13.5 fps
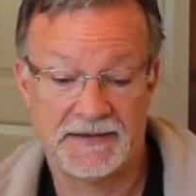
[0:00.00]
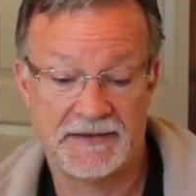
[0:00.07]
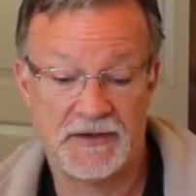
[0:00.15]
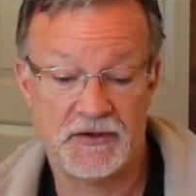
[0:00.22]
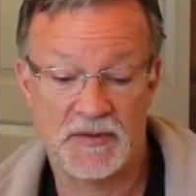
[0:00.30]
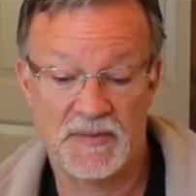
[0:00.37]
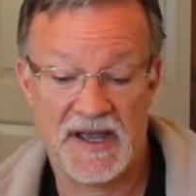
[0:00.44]

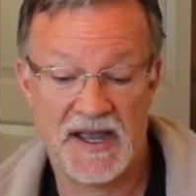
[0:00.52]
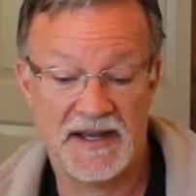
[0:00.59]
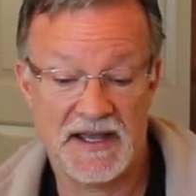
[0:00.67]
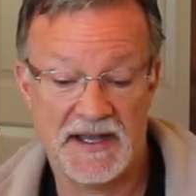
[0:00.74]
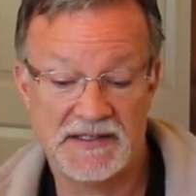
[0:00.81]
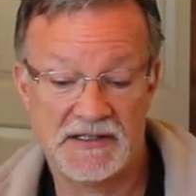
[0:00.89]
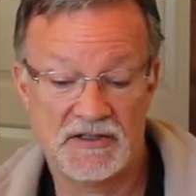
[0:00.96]
you can buy
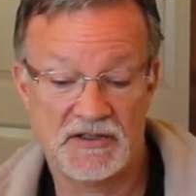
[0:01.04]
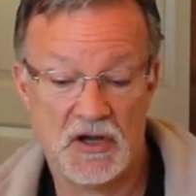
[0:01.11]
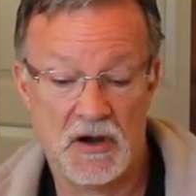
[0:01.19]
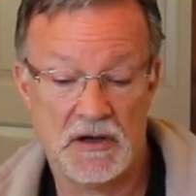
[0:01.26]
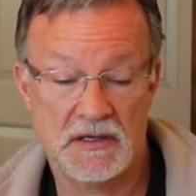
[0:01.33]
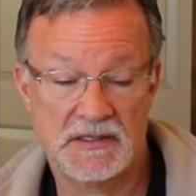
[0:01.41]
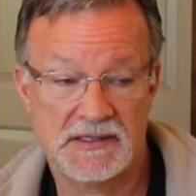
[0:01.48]
nice
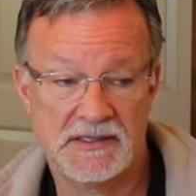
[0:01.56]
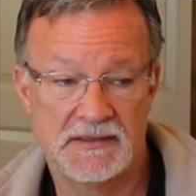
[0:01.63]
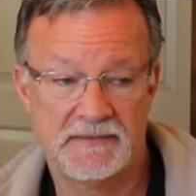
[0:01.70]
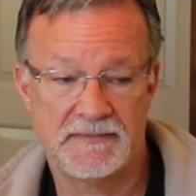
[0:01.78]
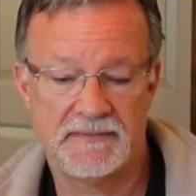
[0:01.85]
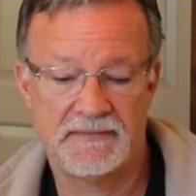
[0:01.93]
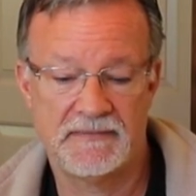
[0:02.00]
guitars.
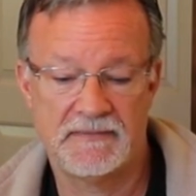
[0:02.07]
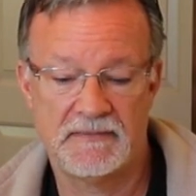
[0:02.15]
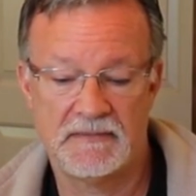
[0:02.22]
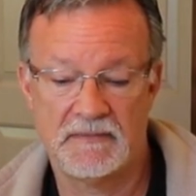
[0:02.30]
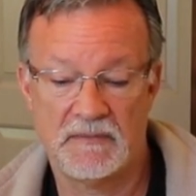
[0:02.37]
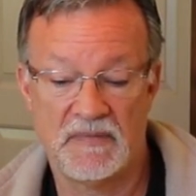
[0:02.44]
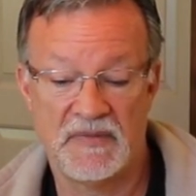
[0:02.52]

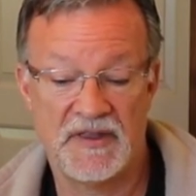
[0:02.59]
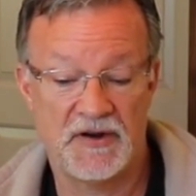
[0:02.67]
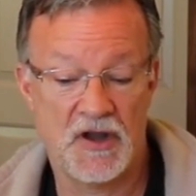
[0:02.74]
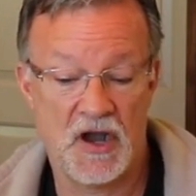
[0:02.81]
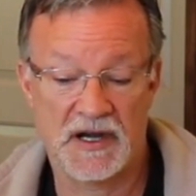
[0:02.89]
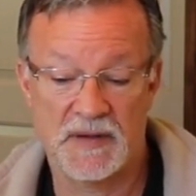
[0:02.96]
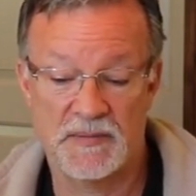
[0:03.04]
They're
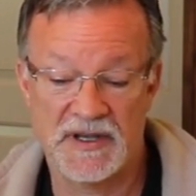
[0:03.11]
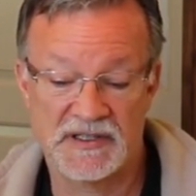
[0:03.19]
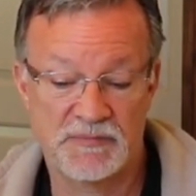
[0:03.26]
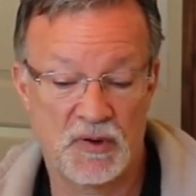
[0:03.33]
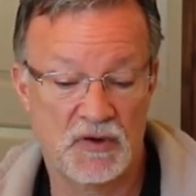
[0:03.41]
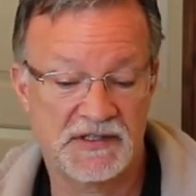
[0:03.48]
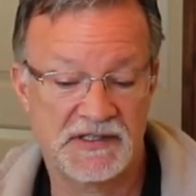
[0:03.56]
not going to be as
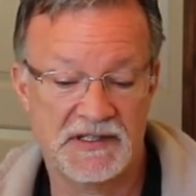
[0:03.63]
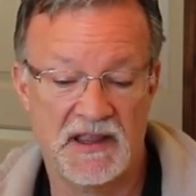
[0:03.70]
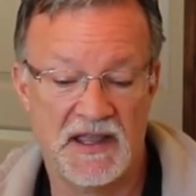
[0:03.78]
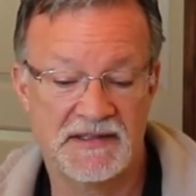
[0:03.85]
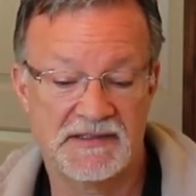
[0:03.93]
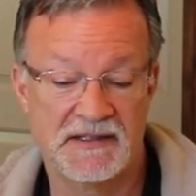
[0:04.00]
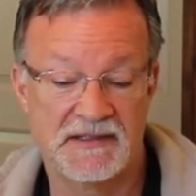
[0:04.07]

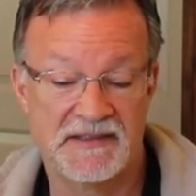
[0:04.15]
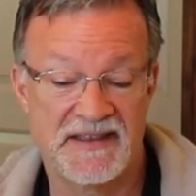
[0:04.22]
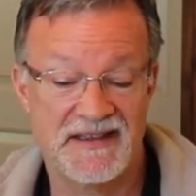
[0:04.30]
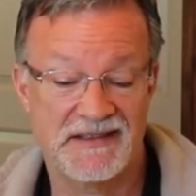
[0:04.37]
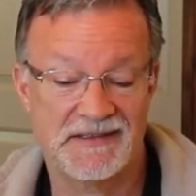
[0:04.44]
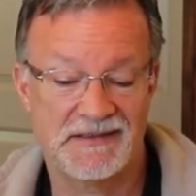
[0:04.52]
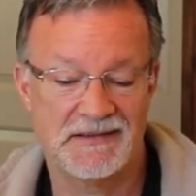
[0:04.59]
personalized as
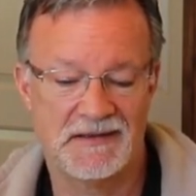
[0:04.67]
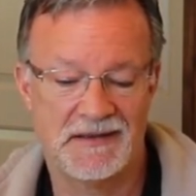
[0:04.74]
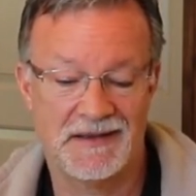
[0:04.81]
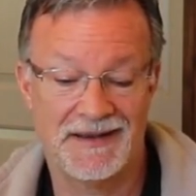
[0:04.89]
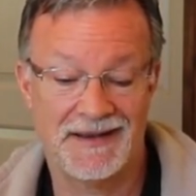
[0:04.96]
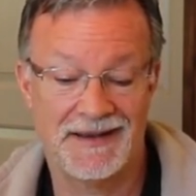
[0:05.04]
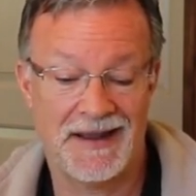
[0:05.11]
this,
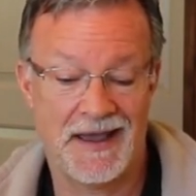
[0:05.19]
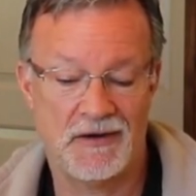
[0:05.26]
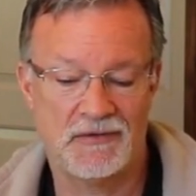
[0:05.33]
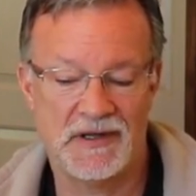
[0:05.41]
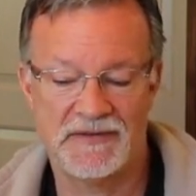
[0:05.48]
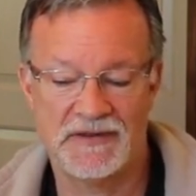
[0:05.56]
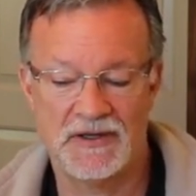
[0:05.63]
and I
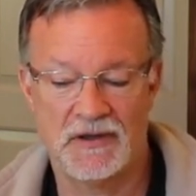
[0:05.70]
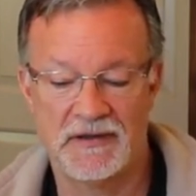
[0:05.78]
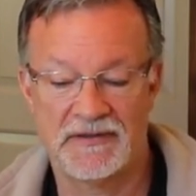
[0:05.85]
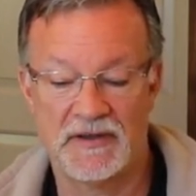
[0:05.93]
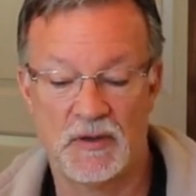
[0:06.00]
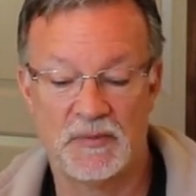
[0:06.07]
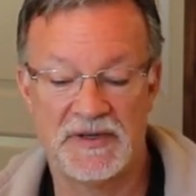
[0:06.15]
don't even know
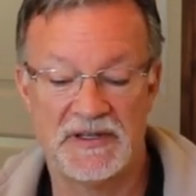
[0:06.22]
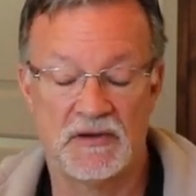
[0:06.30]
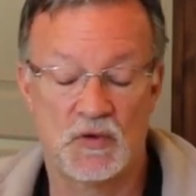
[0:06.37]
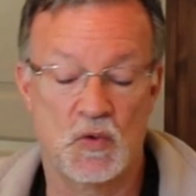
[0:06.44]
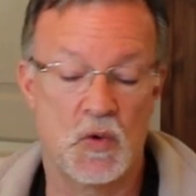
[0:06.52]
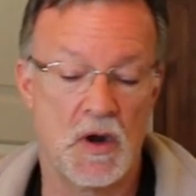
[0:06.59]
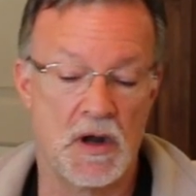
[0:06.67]
that they'll be the
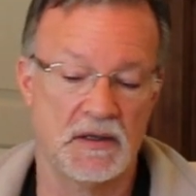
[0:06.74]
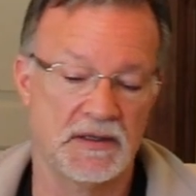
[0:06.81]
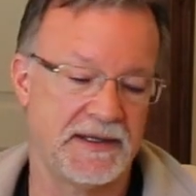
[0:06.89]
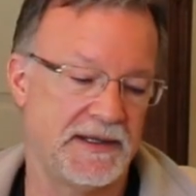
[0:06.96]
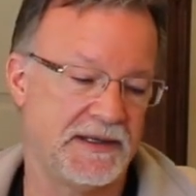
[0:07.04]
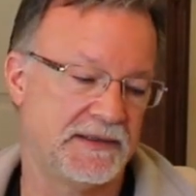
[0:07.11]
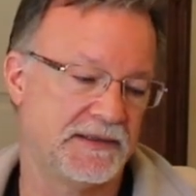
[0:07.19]

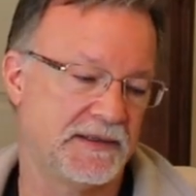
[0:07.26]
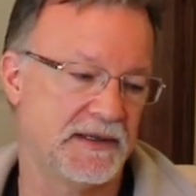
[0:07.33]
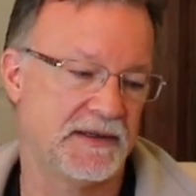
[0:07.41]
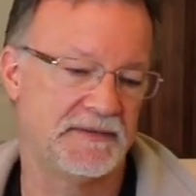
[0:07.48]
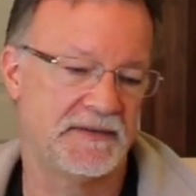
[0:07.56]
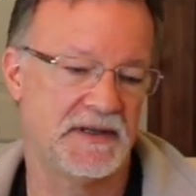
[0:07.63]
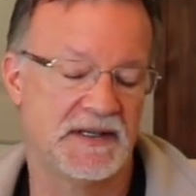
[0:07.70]
quality
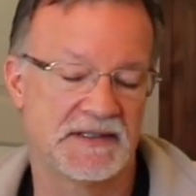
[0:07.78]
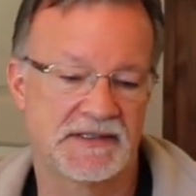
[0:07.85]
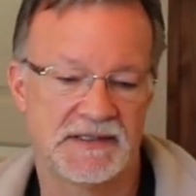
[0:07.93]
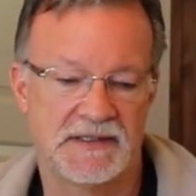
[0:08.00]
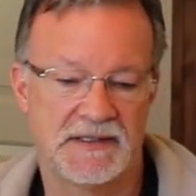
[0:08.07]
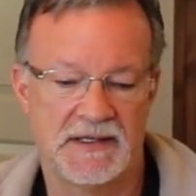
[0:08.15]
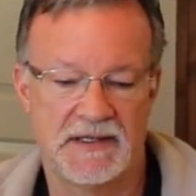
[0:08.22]
of this.
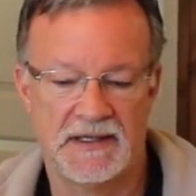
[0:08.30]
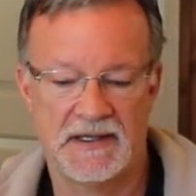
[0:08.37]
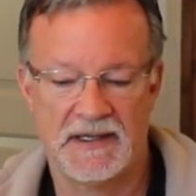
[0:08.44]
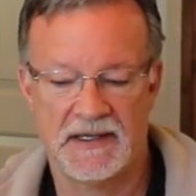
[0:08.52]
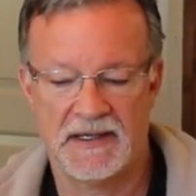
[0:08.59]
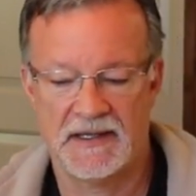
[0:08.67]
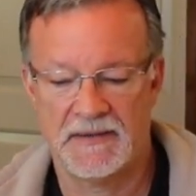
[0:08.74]

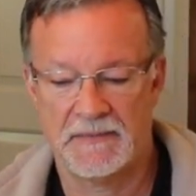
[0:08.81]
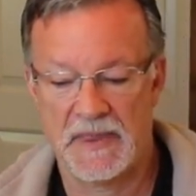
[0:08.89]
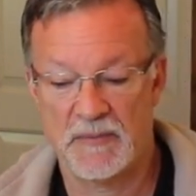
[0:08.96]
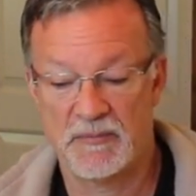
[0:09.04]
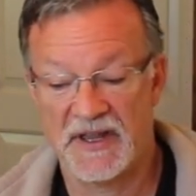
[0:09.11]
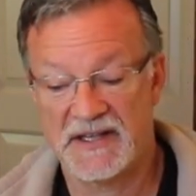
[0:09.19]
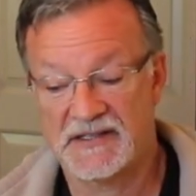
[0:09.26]

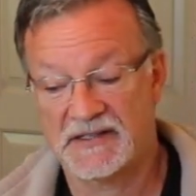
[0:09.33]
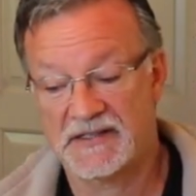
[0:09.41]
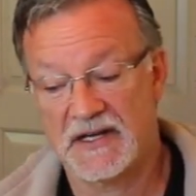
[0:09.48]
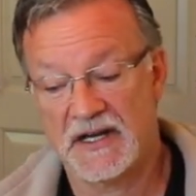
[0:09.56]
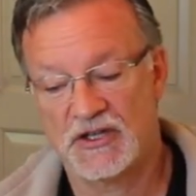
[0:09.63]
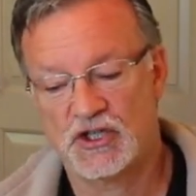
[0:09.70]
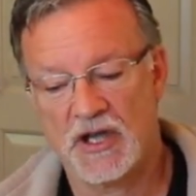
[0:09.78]
The places
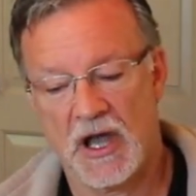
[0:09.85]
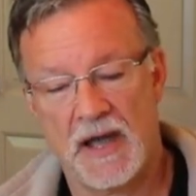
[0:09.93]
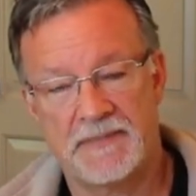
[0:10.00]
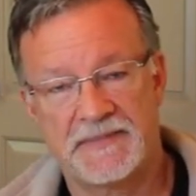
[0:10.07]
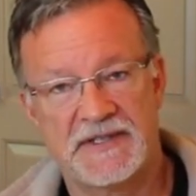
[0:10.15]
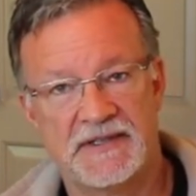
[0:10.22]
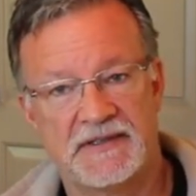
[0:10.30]
that I
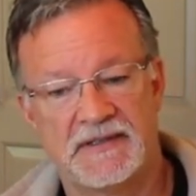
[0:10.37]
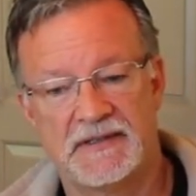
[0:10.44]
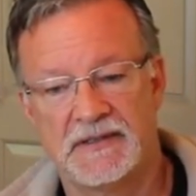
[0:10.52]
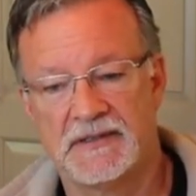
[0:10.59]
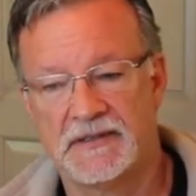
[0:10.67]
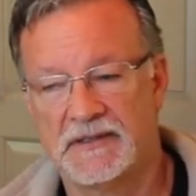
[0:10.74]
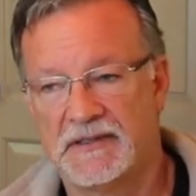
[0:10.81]
shopped,
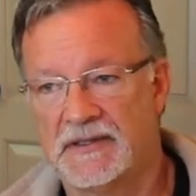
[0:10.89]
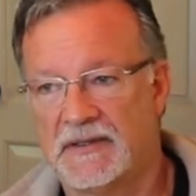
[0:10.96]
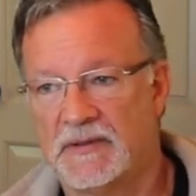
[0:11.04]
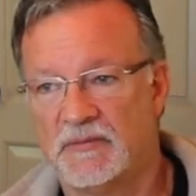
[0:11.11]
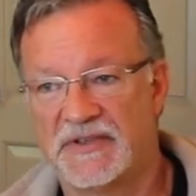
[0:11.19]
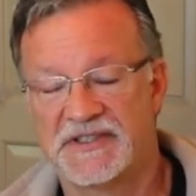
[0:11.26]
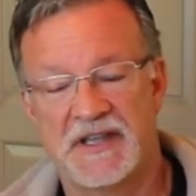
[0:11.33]

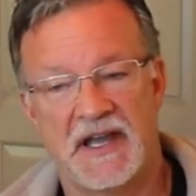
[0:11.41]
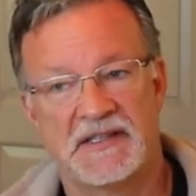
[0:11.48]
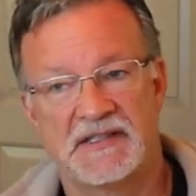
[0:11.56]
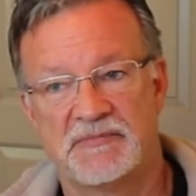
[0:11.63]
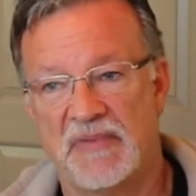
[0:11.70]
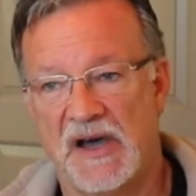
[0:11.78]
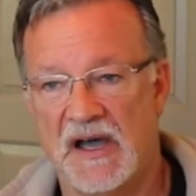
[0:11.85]

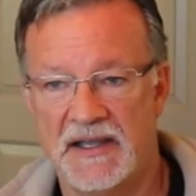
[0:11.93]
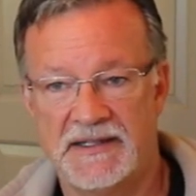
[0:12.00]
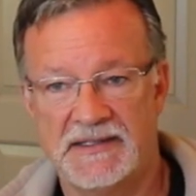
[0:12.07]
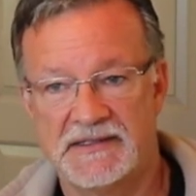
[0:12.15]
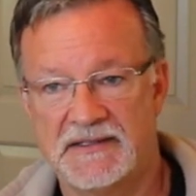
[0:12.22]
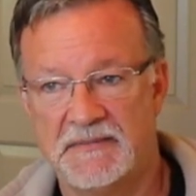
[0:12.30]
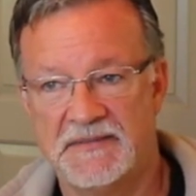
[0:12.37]
besides buying
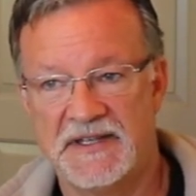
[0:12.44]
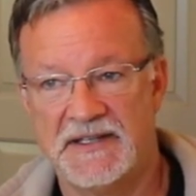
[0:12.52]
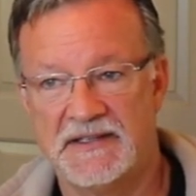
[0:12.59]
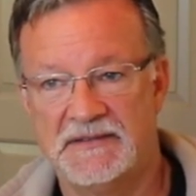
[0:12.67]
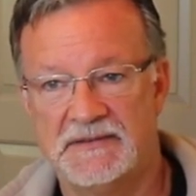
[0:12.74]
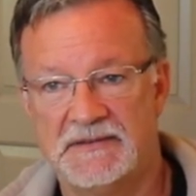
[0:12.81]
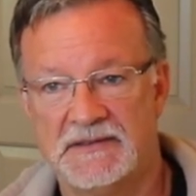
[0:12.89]

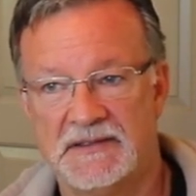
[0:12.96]
something,